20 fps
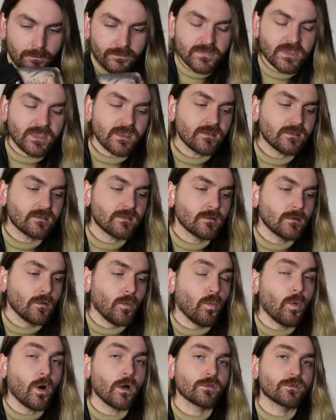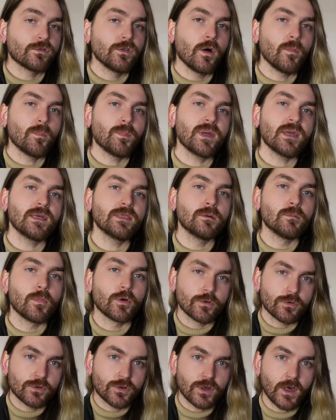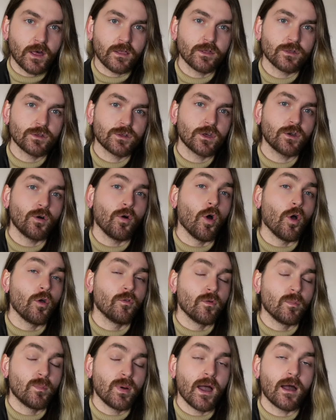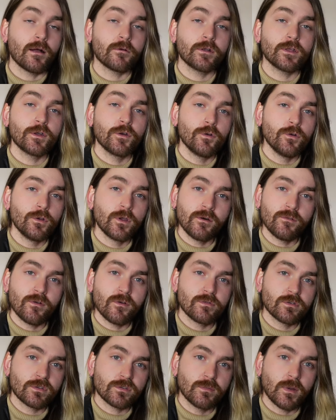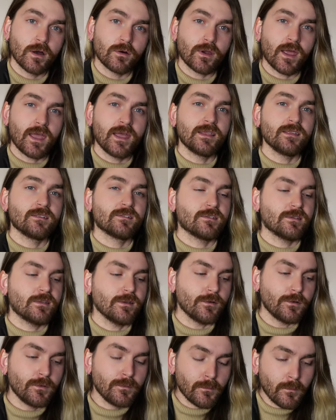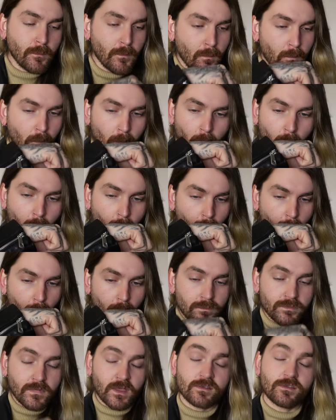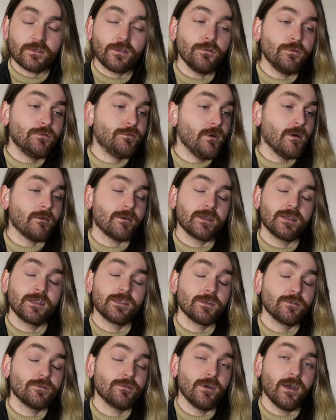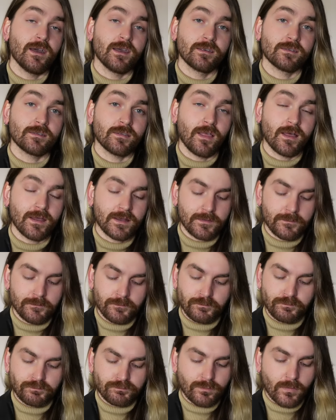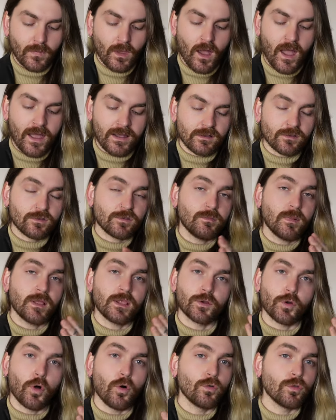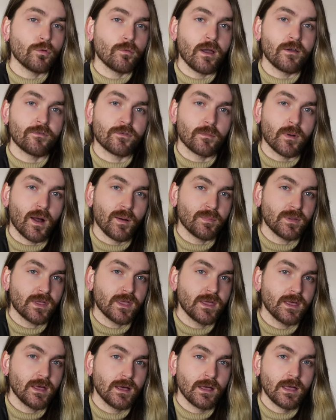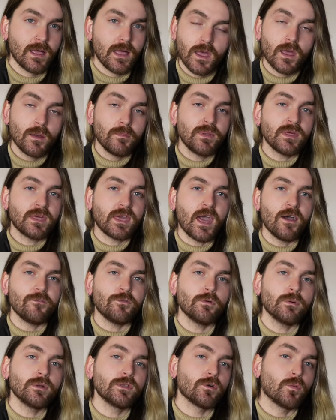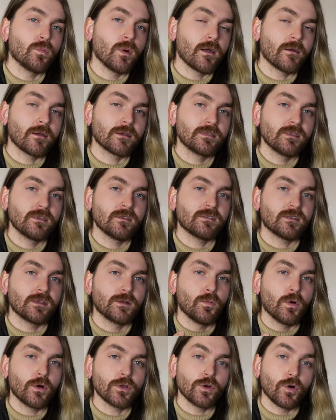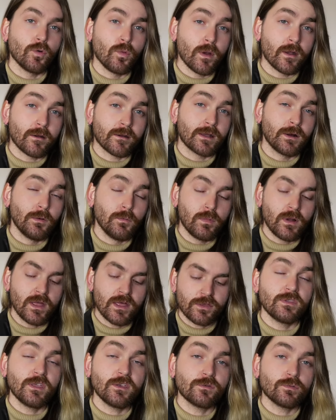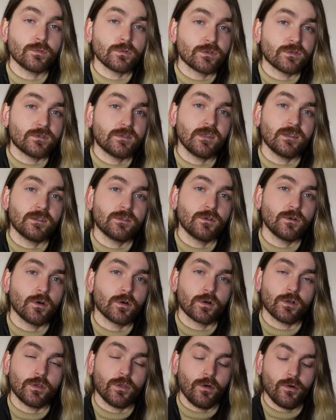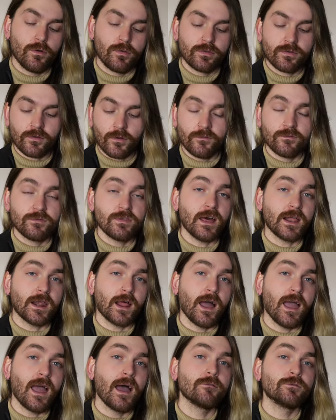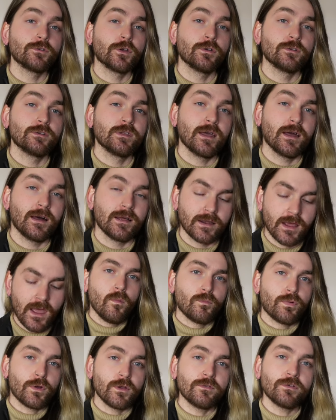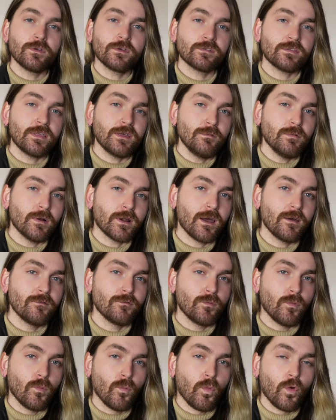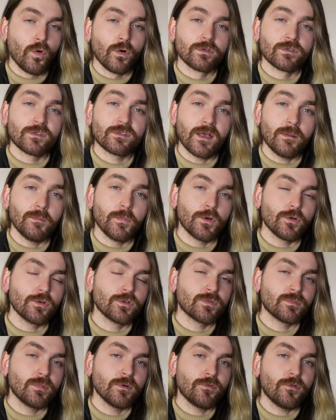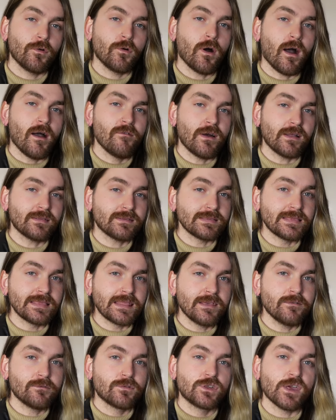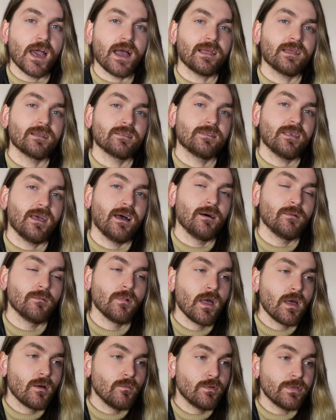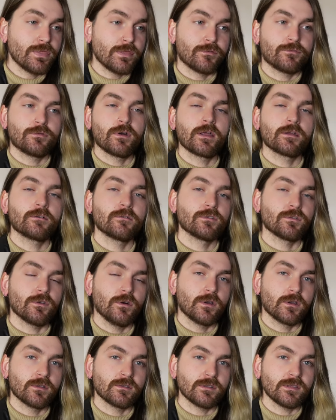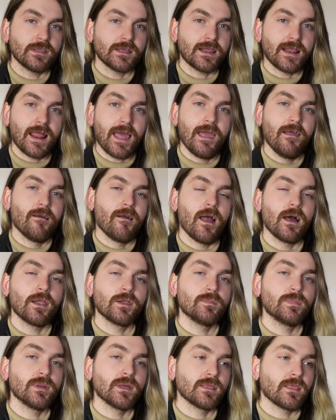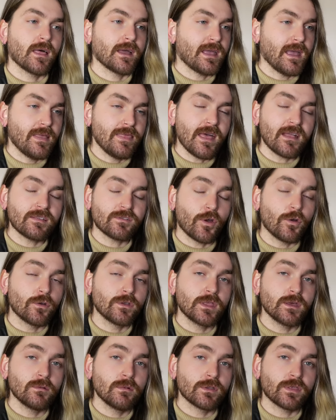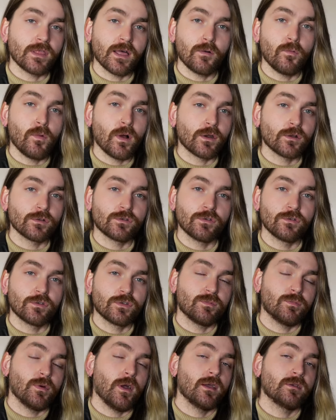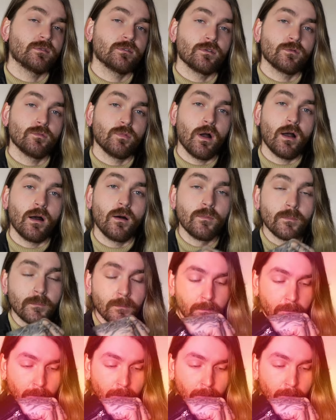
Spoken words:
This, whilst not being the most challenging or overpowering oud I've ever smelt, it's still very in your face. Like, I can smell it all the way from up here. Be careful when you're wearing this and what you're wearing it with. This will stick to your clothes, of that I have no doubt. Previously, when I've worn some ouds before, I've had to leave jackets out with the fragrance on it to let it air out a bit. Like, and that's only with like one or two sprays as well.